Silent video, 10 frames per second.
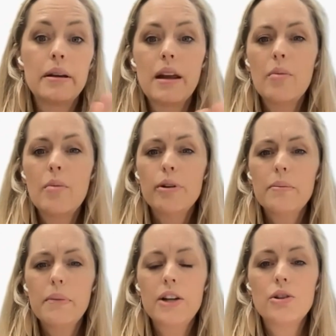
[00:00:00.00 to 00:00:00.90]
but
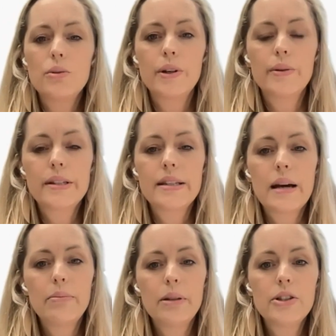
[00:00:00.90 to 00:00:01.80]
pretty much you want to
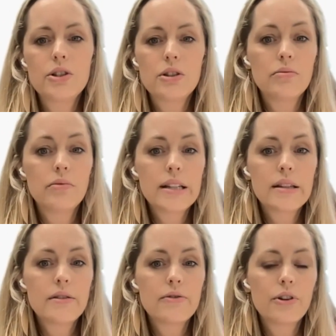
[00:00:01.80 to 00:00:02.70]
establish the
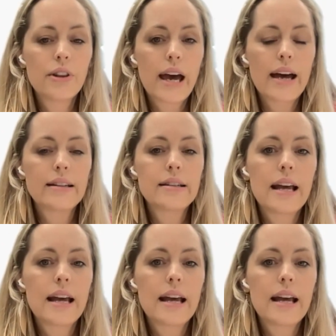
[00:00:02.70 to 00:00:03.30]
reason for that.